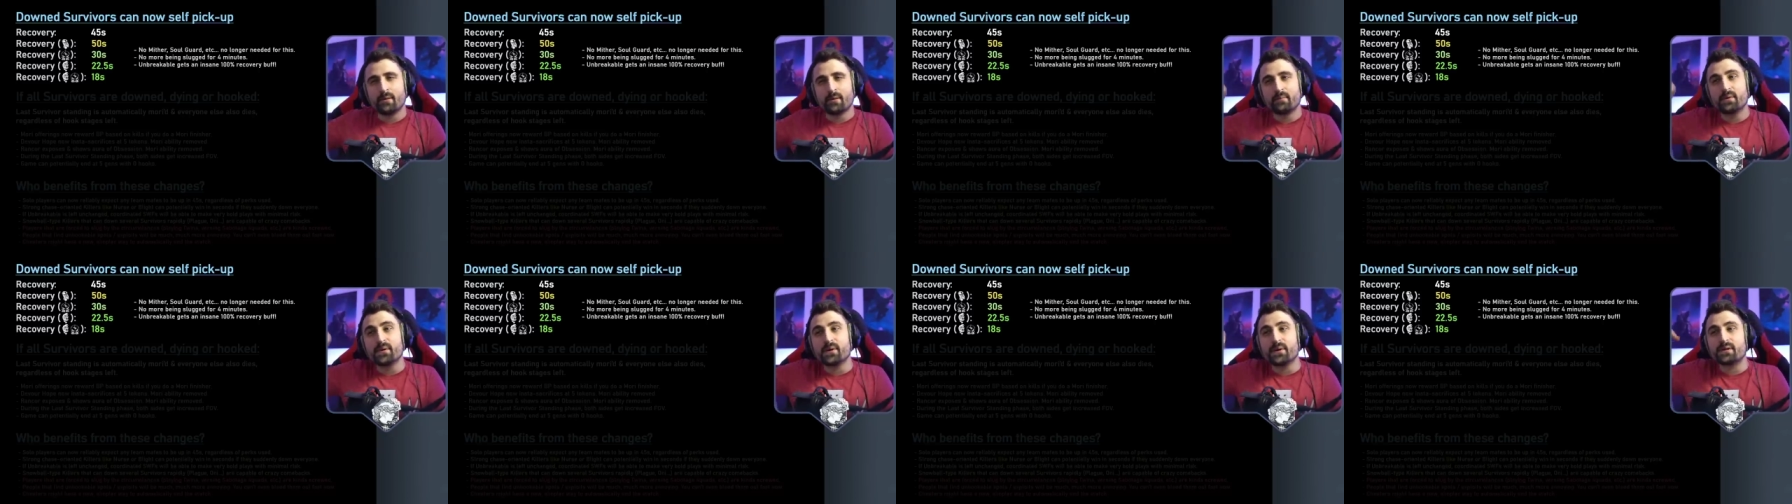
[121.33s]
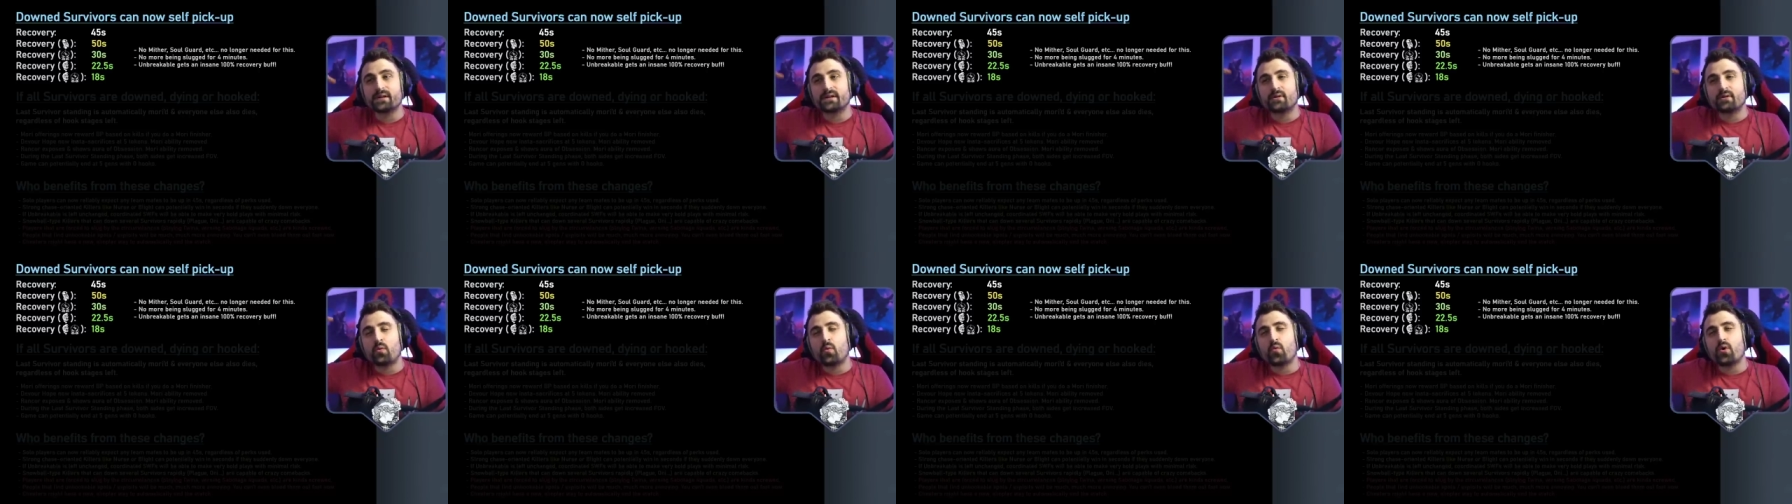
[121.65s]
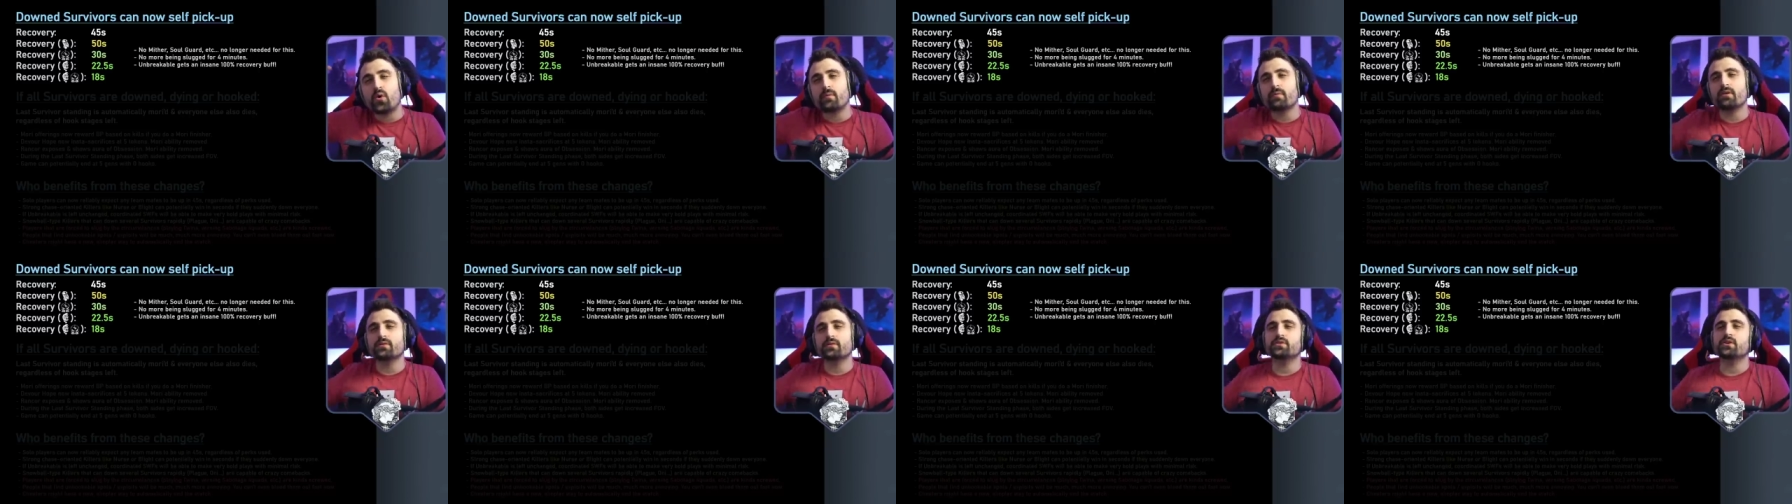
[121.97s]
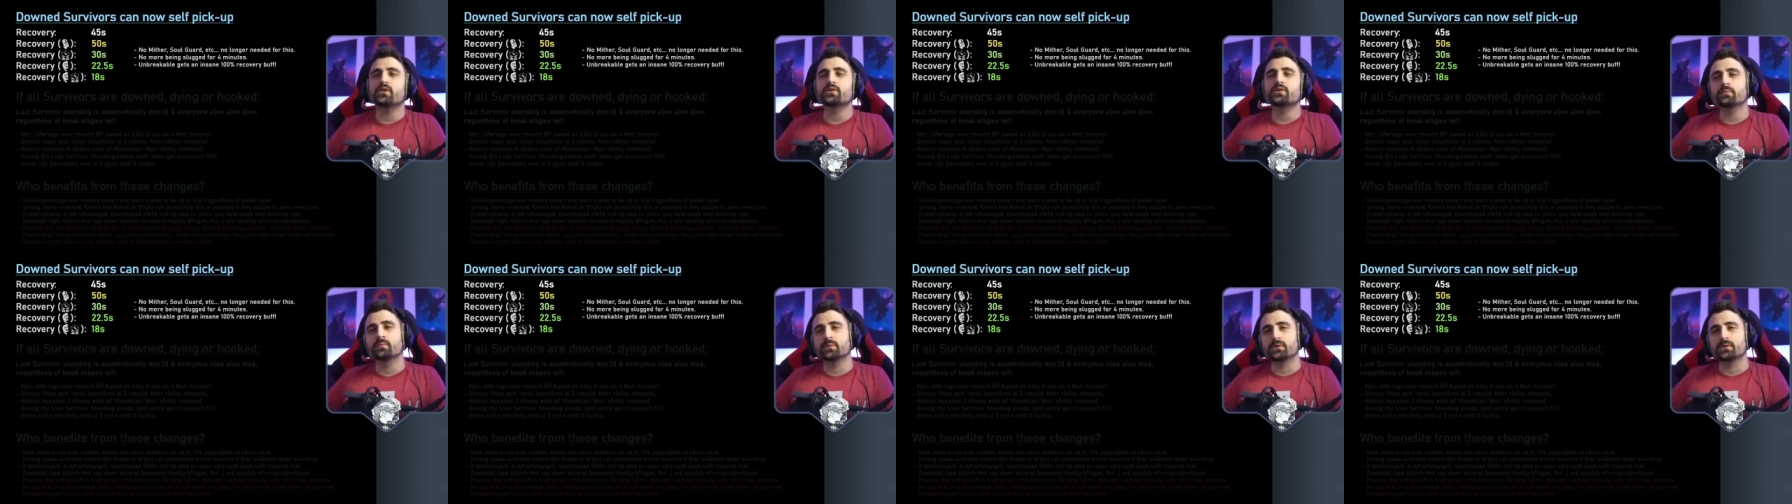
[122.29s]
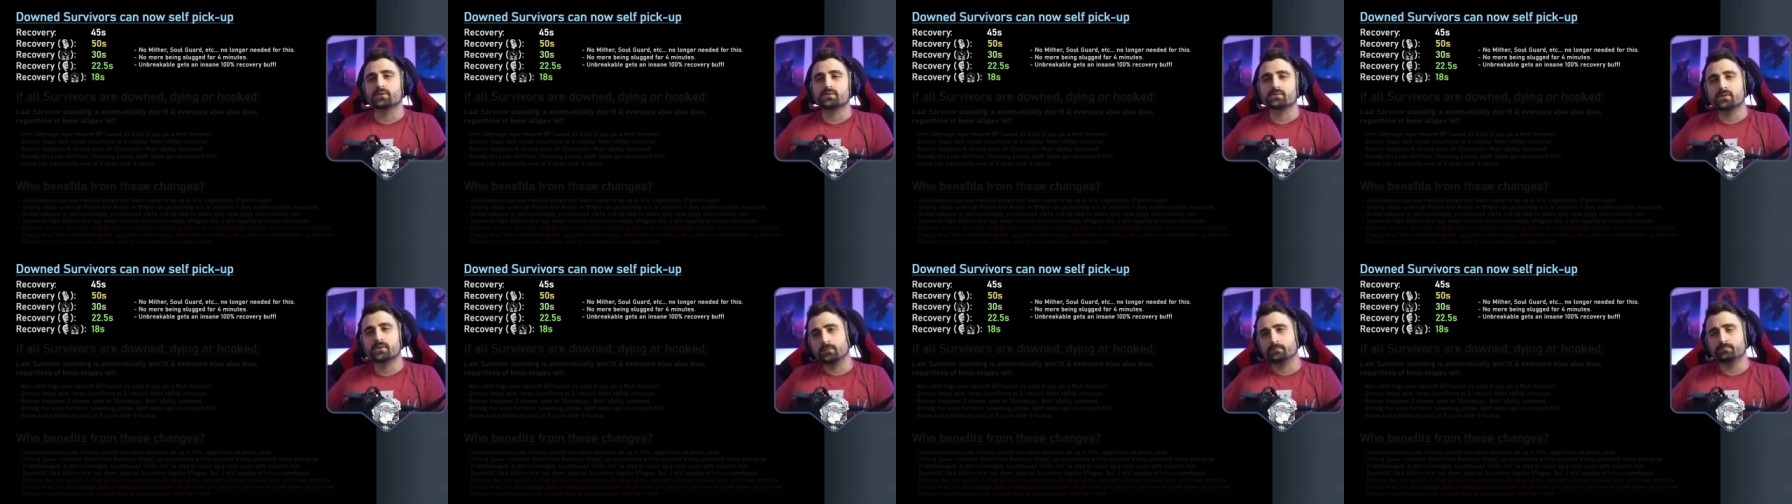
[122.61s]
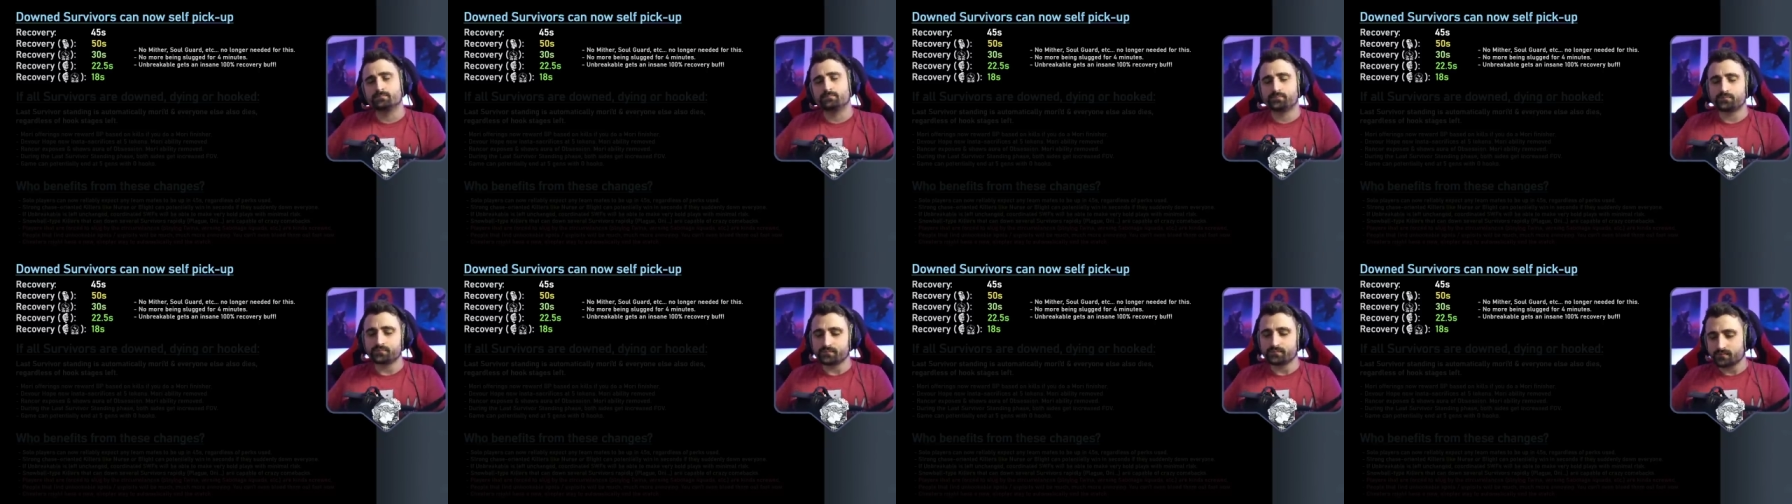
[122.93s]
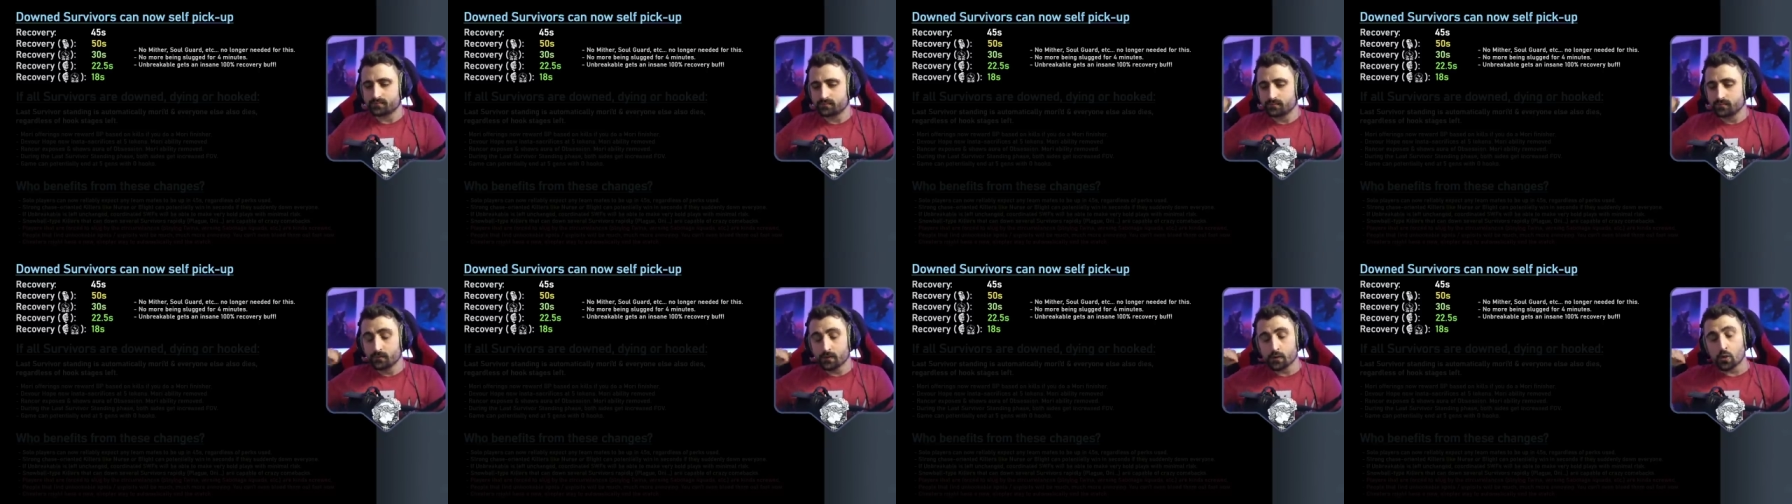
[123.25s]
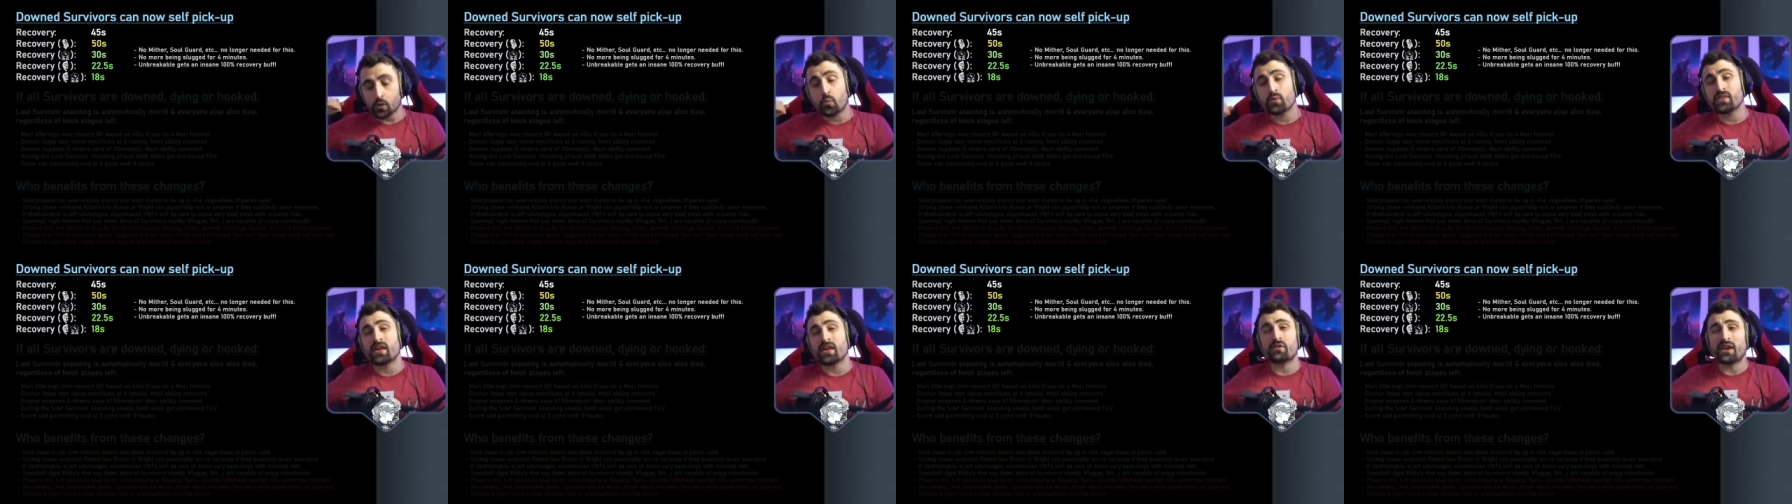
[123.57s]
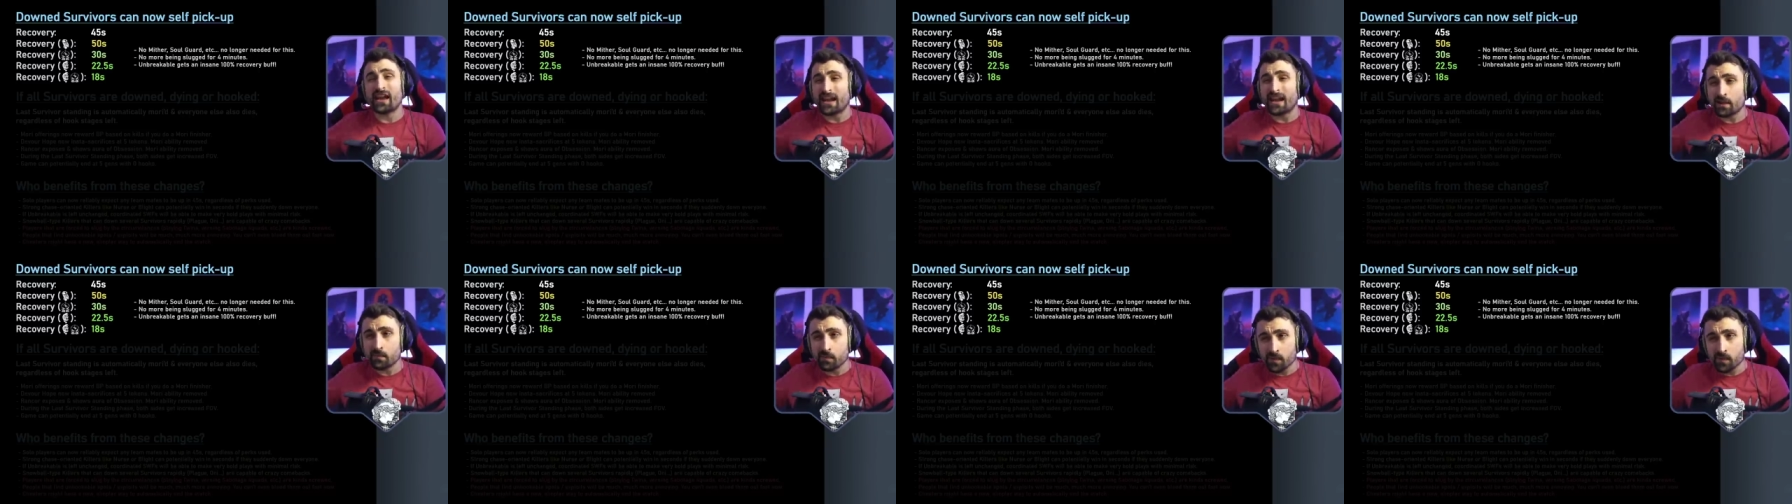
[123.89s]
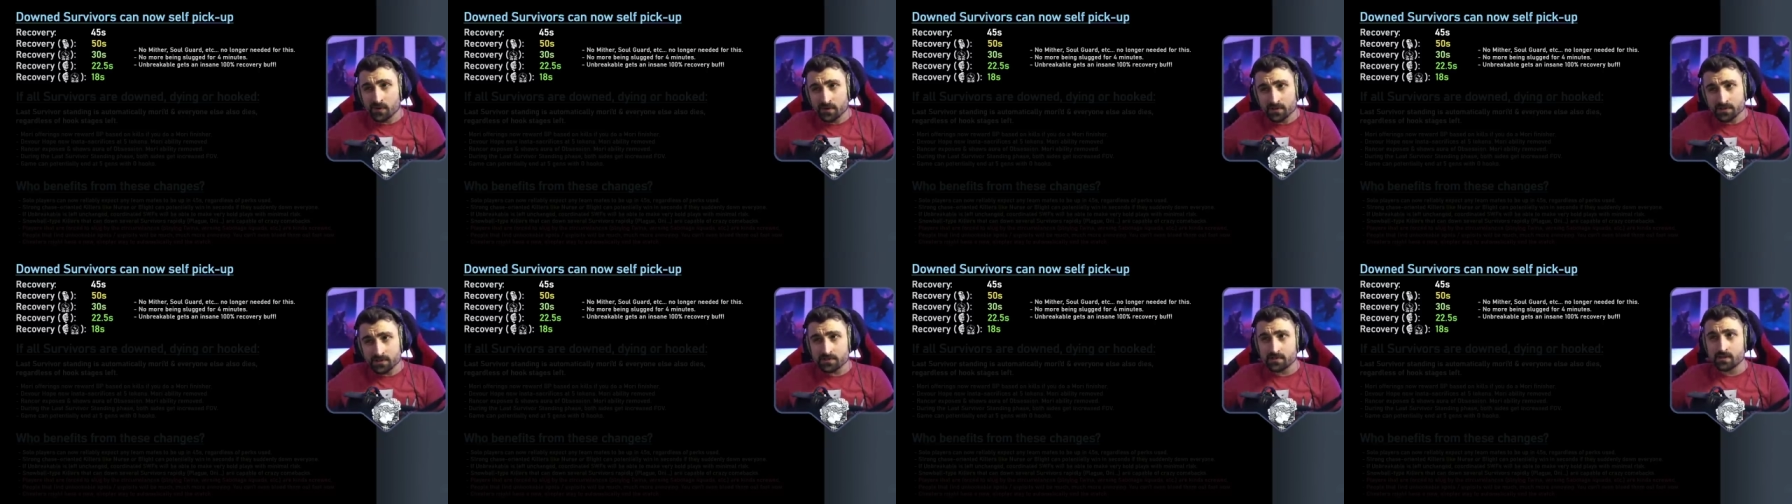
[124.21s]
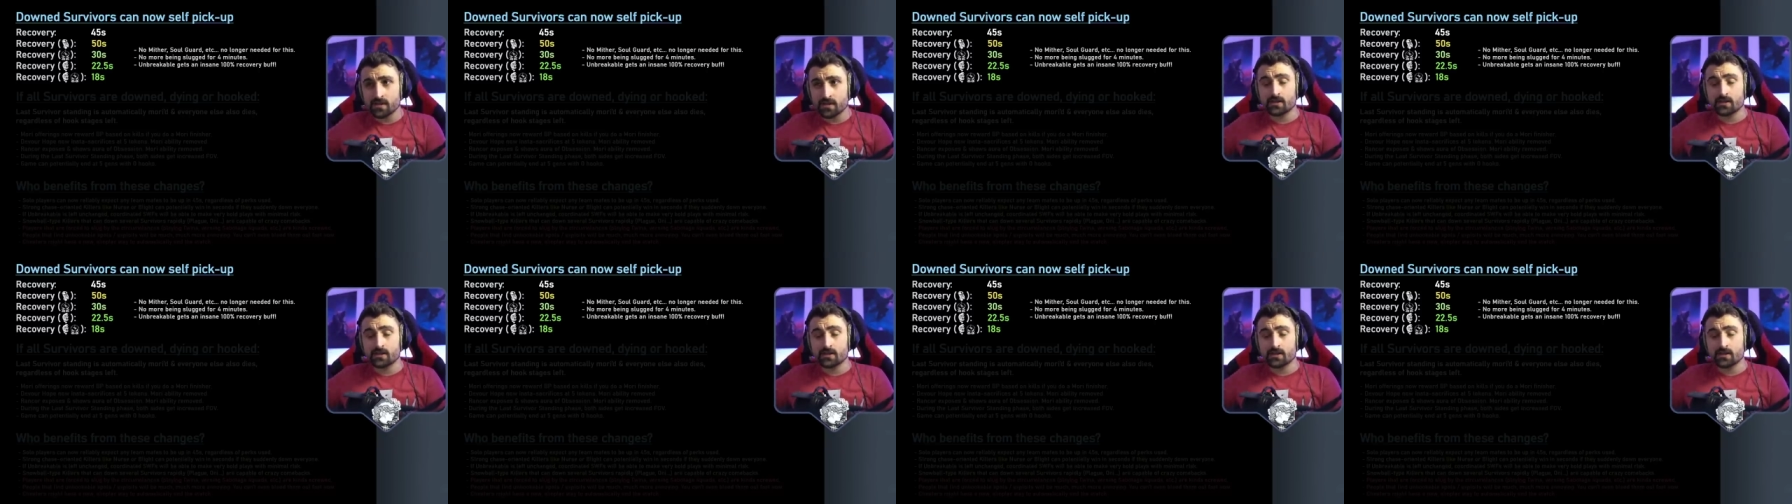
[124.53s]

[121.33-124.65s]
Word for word: But what about the other perks? Well, without any perks,